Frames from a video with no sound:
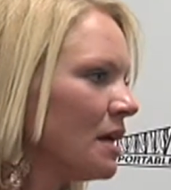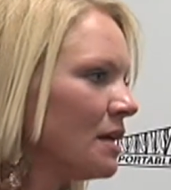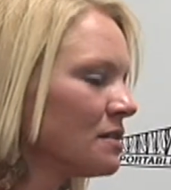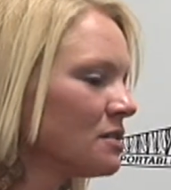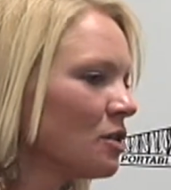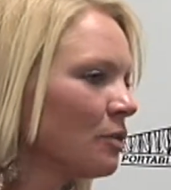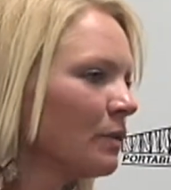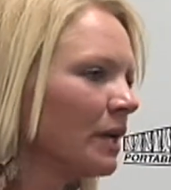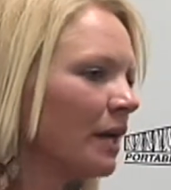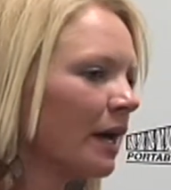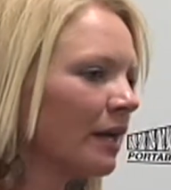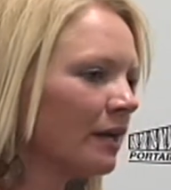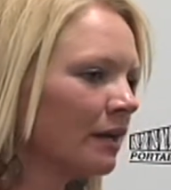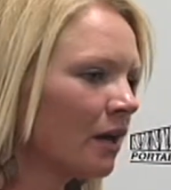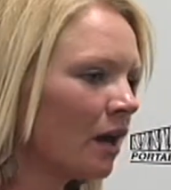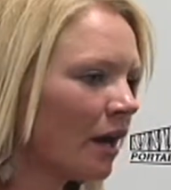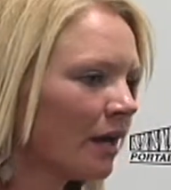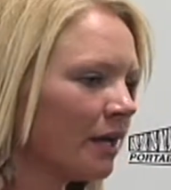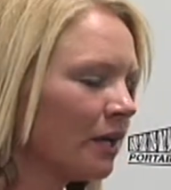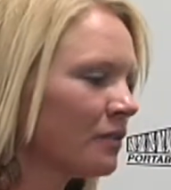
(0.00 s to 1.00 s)
And so we kind
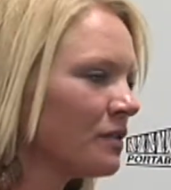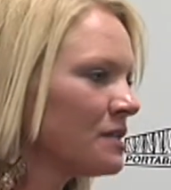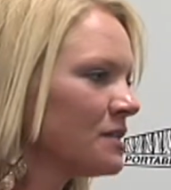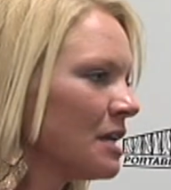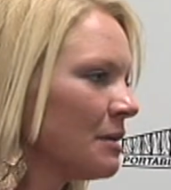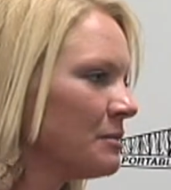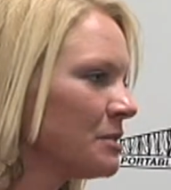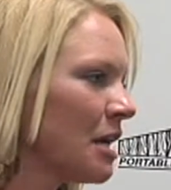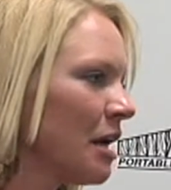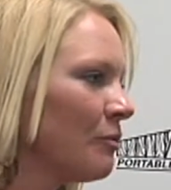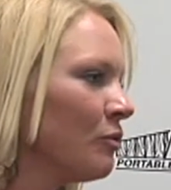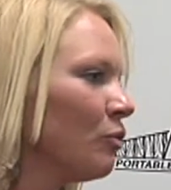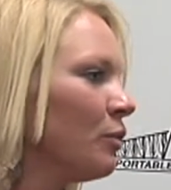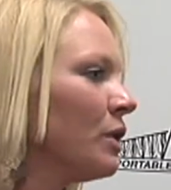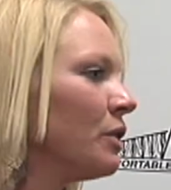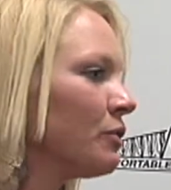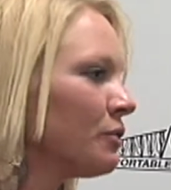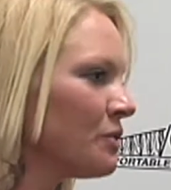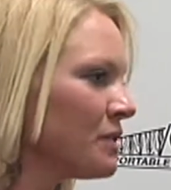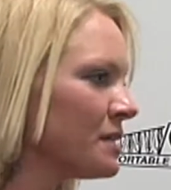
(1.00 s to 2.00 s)
of got here at the same time and
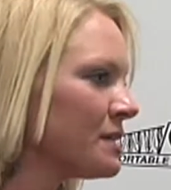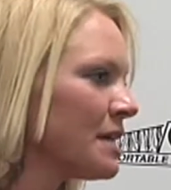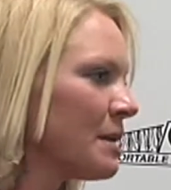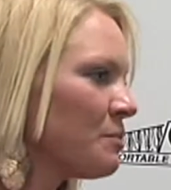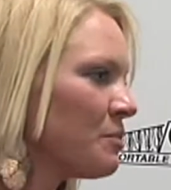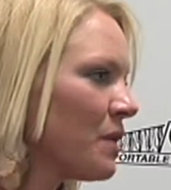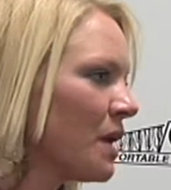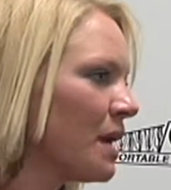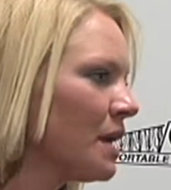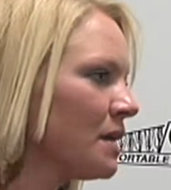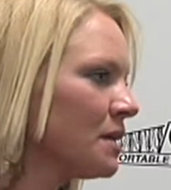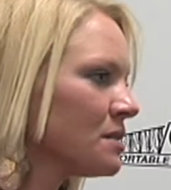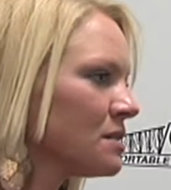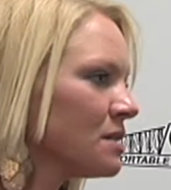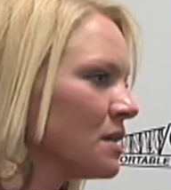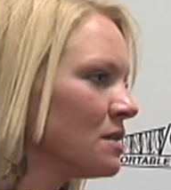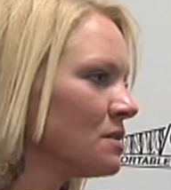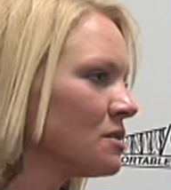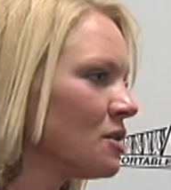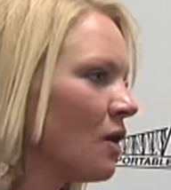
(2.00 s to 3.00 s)
went through the same things.
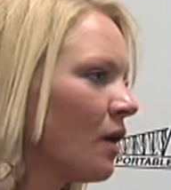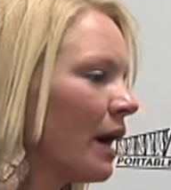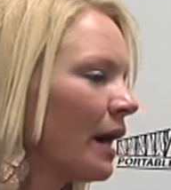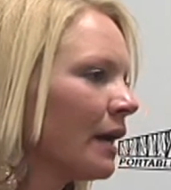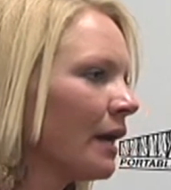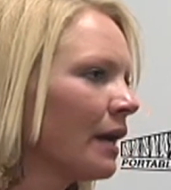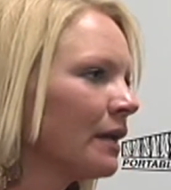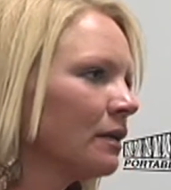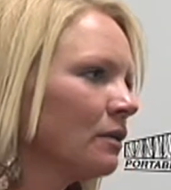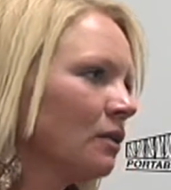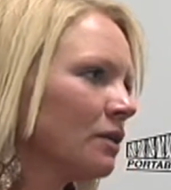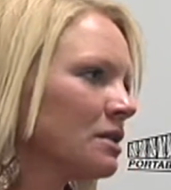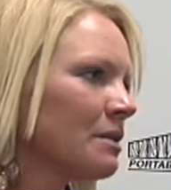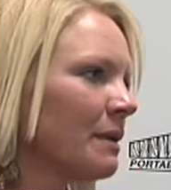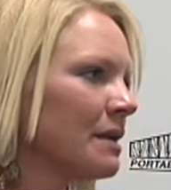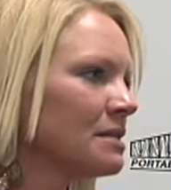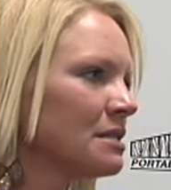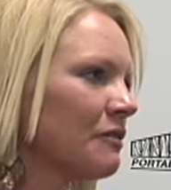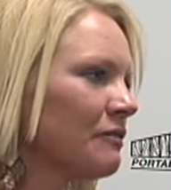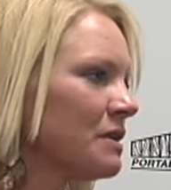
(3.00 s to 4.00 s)
And so I kind of looked
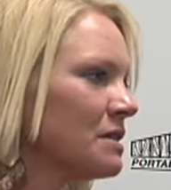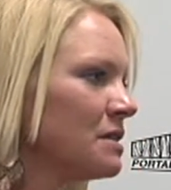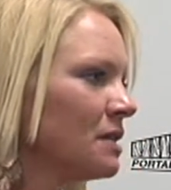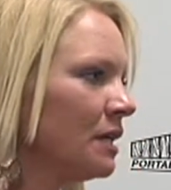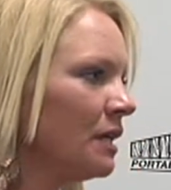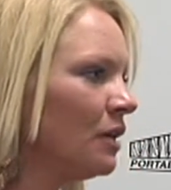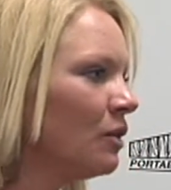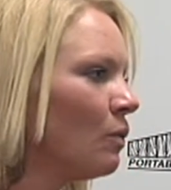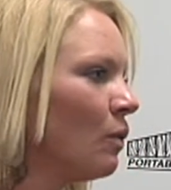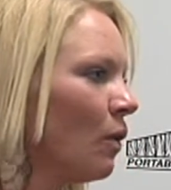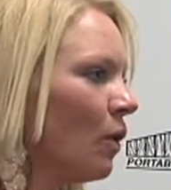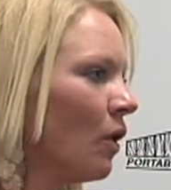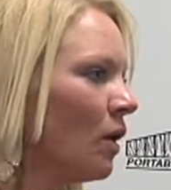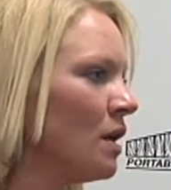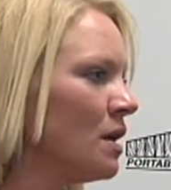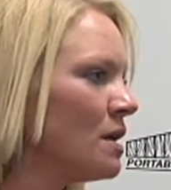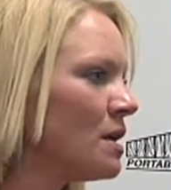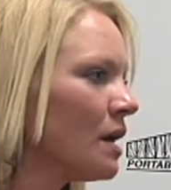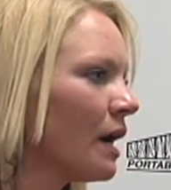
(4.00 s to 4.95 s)
at myself as an equal.